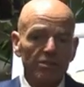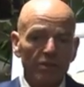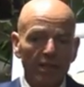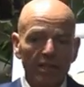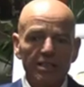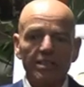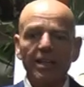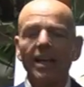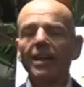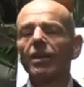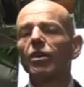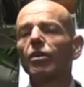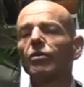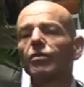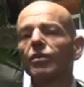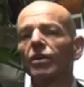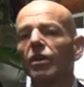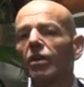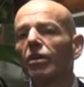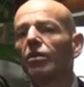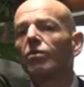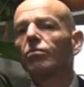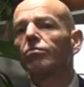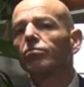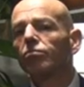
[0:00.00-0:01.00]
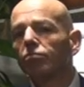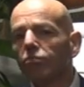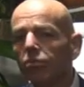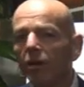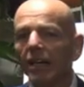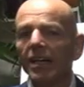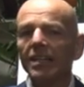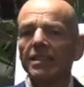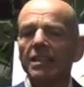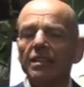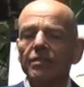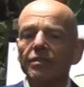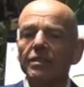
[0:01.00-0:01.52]
So that's kind of a
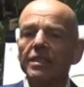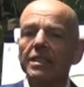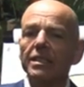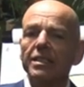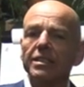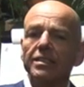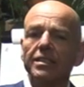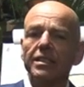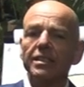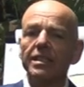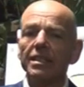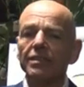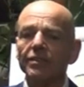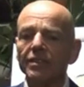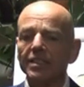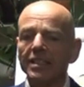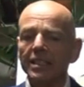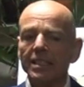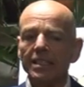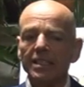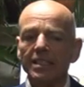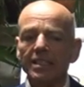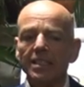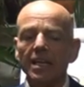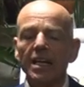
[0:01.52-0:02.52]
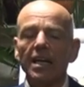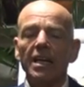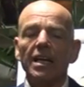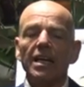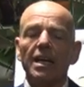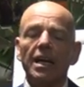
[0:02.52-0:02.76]
relatively significant